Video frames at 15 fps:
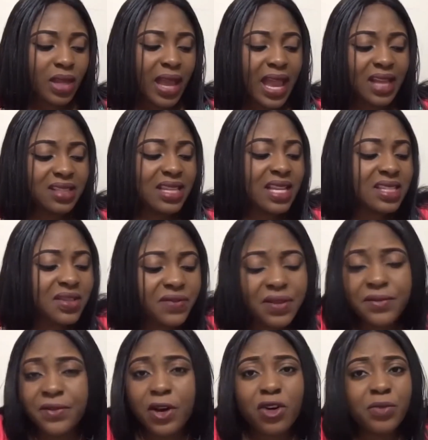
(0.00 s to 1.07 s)
excessive
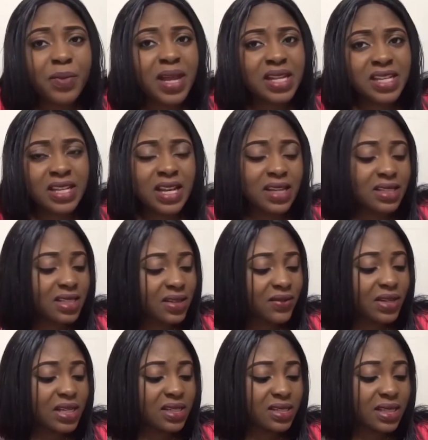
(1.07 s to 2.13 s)
involvement in
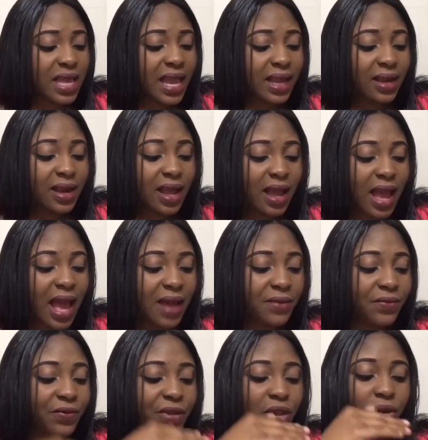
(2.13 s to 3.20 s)
activities that
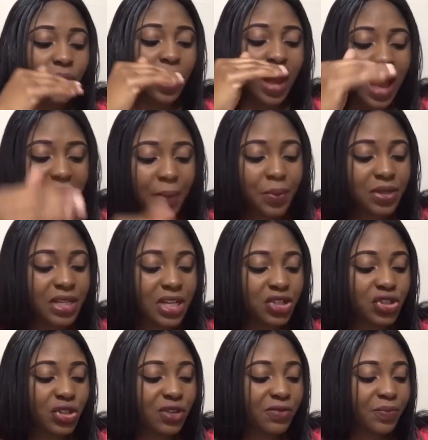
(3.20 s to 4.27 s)
have, a high
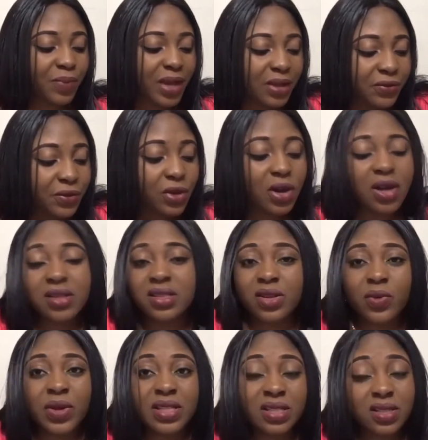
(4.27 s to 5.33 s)
potential of painful
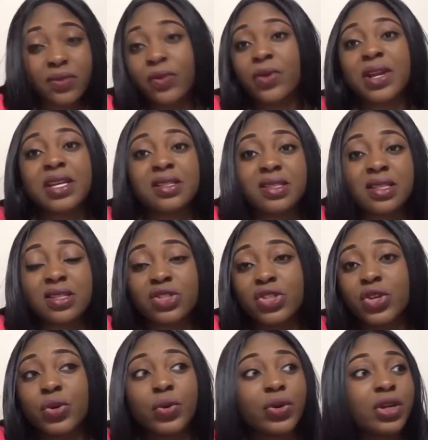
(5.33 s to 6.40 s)
consequences. For instance,
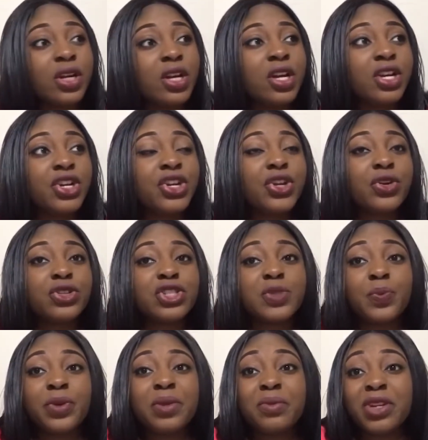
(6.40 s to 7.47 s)
you're,
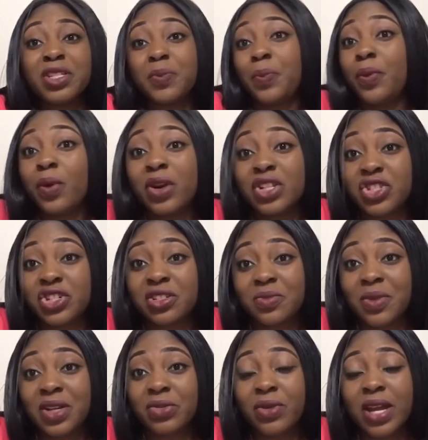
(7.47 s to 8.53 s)
just pretty much poor
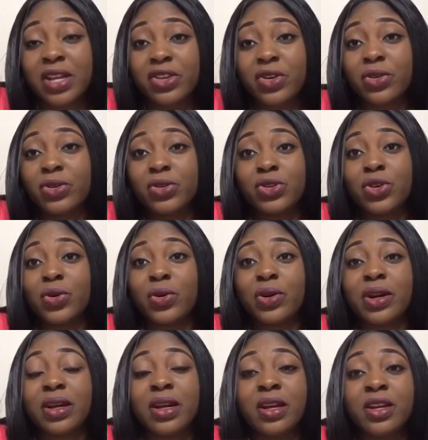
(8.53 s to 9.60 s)
judgment, right?
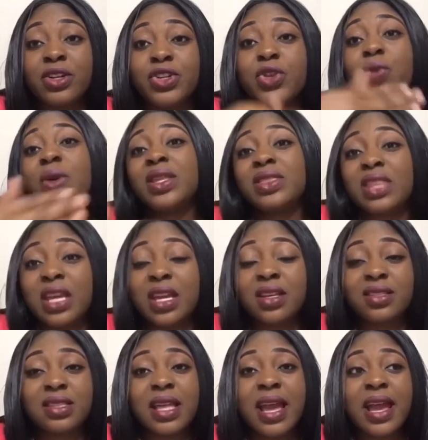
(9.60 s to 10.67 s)
You're doing
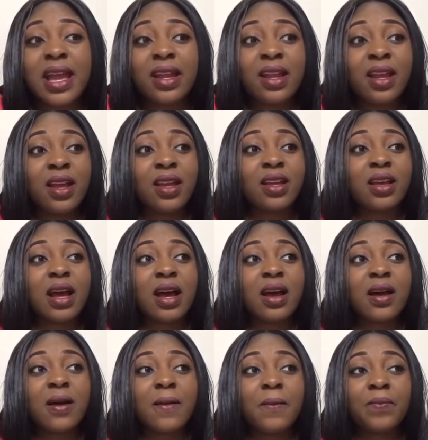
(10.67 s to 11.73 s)
things that
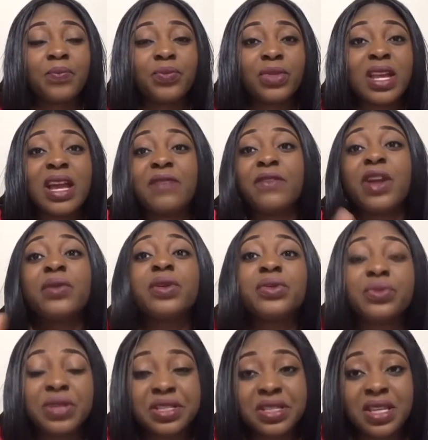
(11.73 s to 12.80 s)
are very
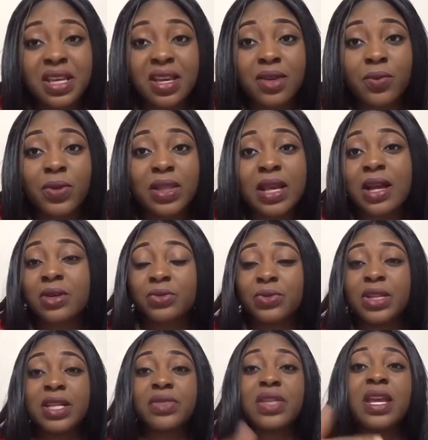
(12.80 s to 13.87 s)
risky without
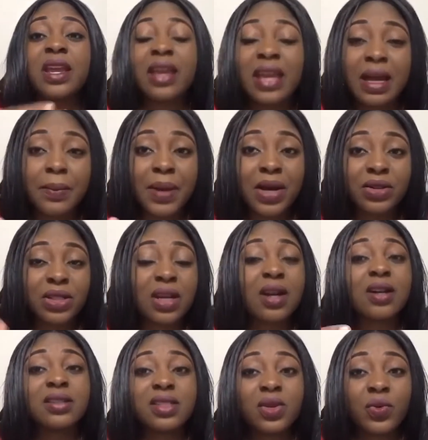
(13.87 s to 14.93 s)
really thinking about the
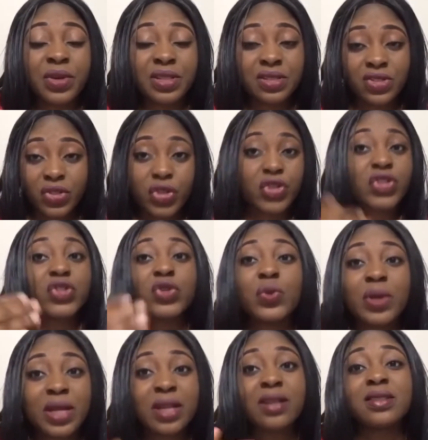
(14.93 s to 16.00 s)
consequences. You're just
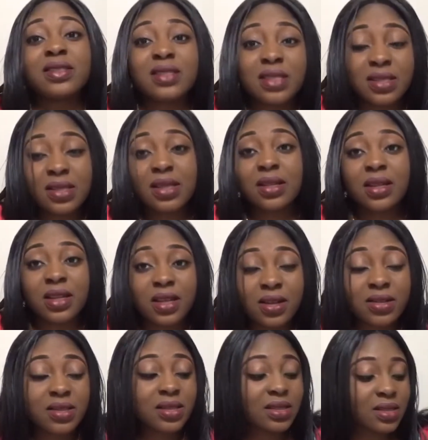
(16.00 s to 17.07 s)
doing it consistently,
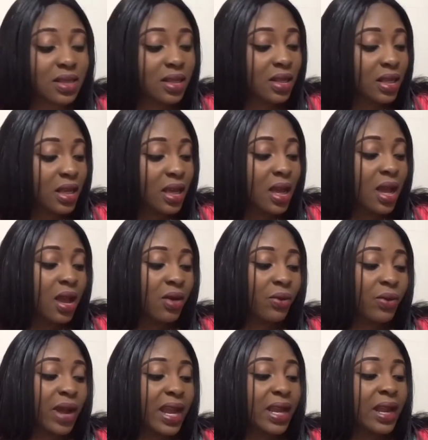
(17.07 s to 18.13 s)

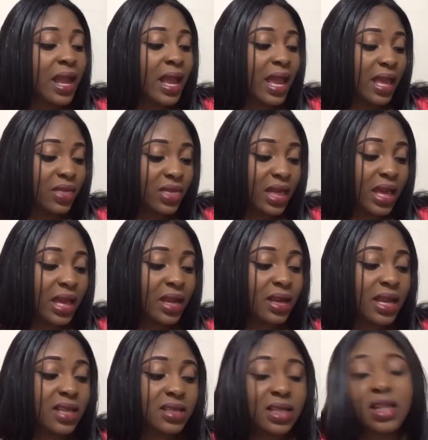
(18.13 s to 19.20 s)
right? And then
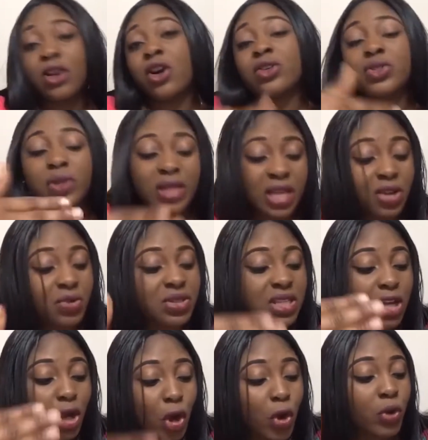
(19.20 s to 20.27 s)
there's also an increase
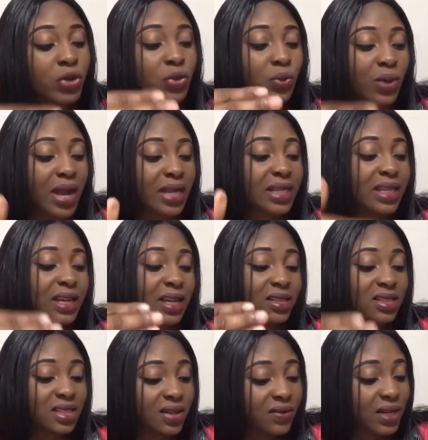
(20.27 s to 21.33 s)
in goal-directed
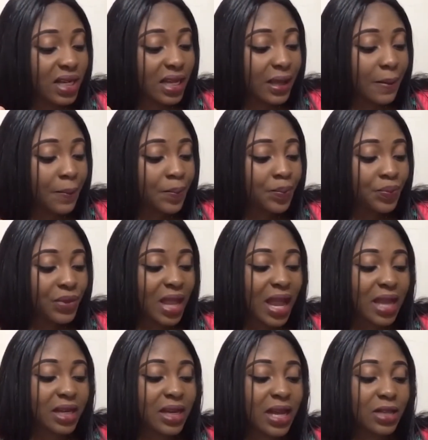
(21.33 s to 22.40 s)
activity,
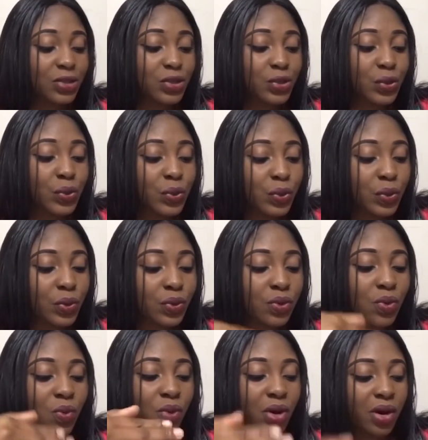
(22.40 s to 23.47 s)
either at
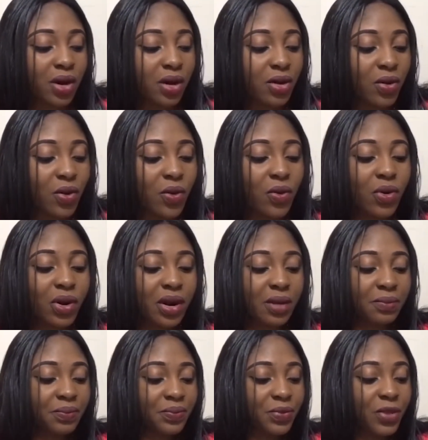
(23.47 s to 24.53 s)
school, work,
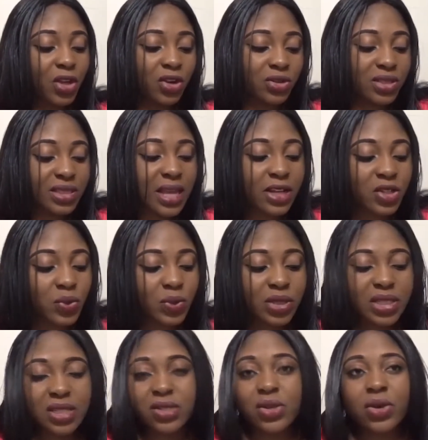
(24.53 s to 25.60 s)
or,
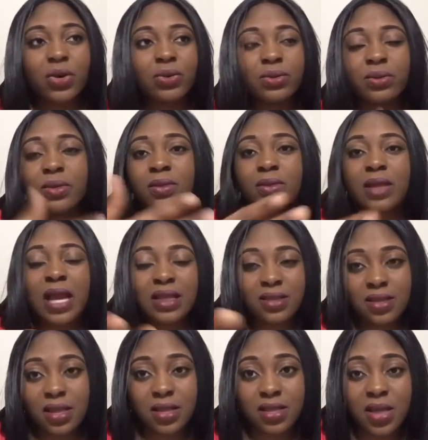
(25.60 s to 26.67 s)
sexually. So
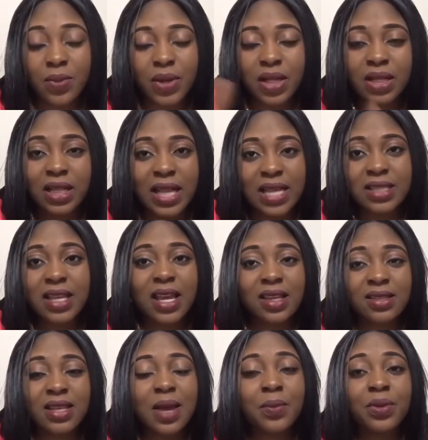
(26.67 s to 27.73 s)
that's the typical classic
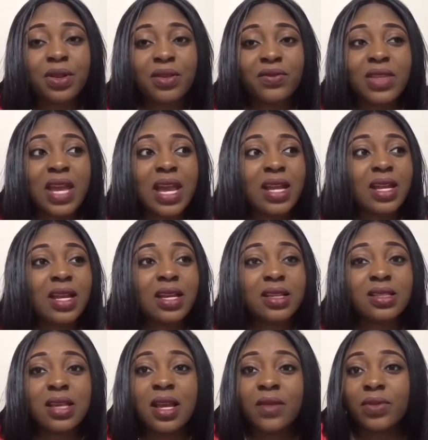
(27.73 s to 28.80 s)
example of that
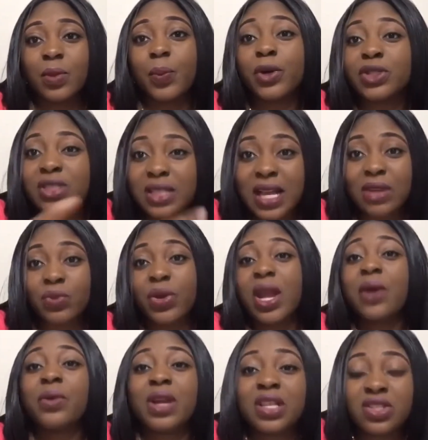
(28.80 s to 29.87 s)
is the person that
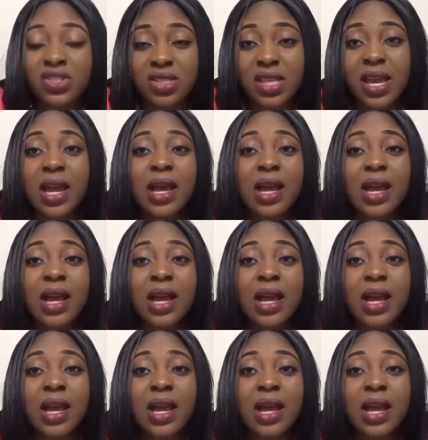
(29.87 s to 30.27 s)
rearranges their